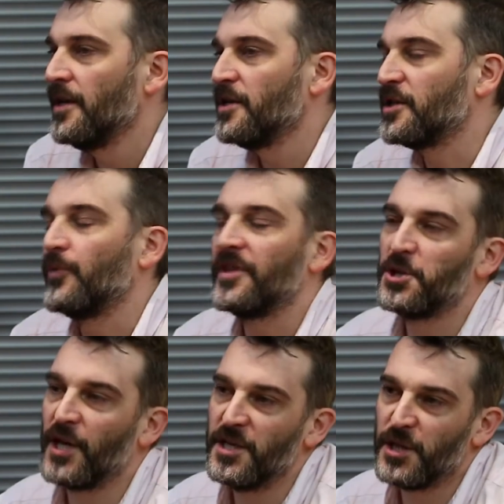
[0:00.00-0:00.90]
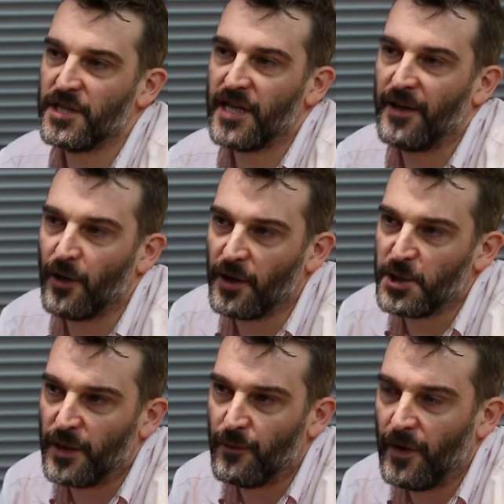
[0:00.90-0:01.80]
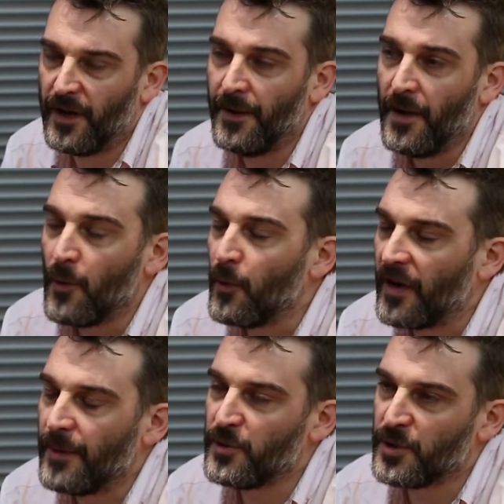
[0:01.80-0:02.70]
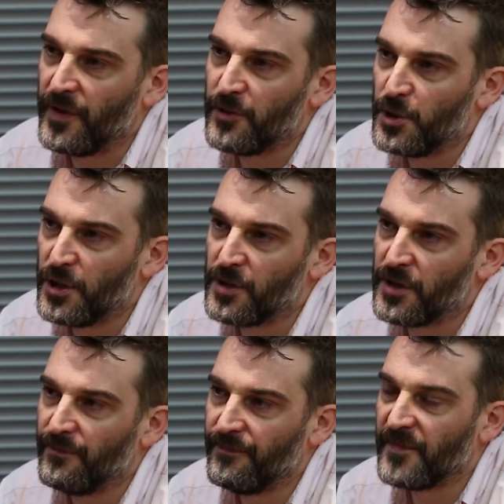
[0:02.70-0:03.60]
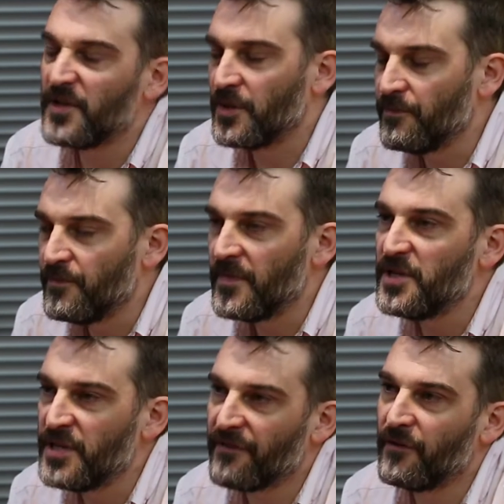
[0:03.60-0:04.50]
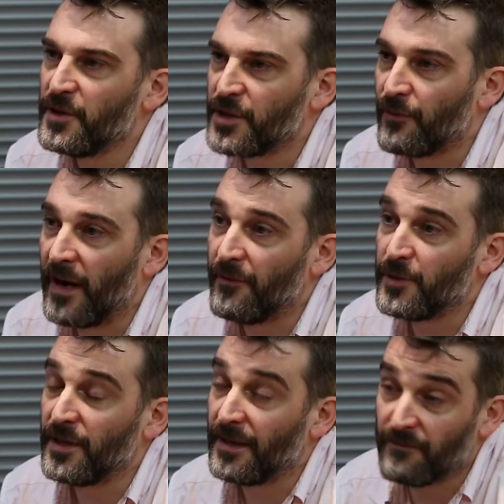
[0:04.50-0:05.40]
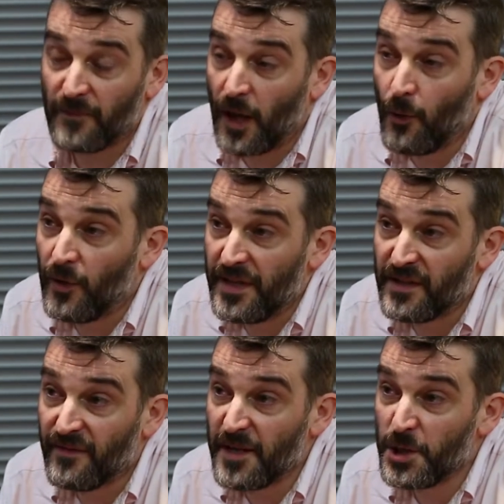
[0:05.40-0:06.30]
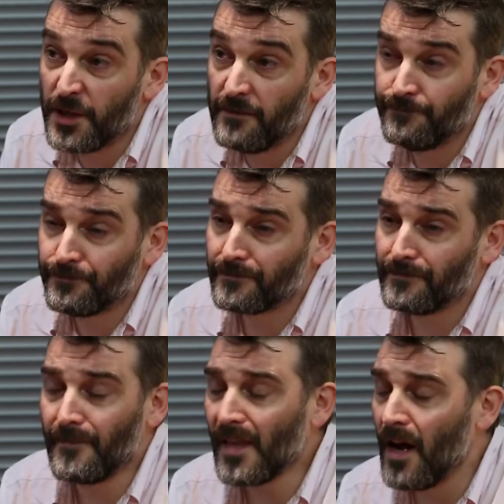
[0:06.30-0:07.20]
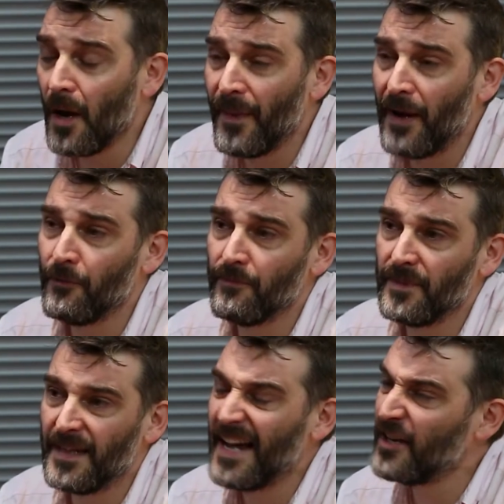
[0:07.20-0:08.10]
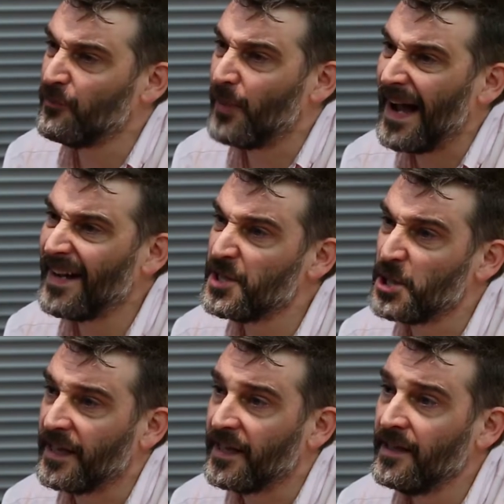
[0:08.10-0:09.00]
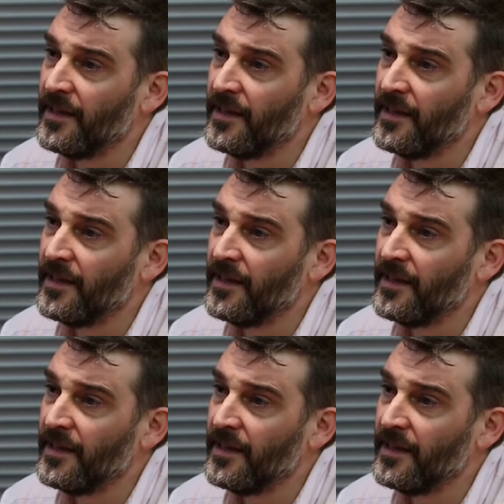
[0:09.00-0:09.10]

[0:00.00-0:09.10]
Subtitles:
So with the changing technology, we're able to introduce some difference around lower intervention, about lack of packaging.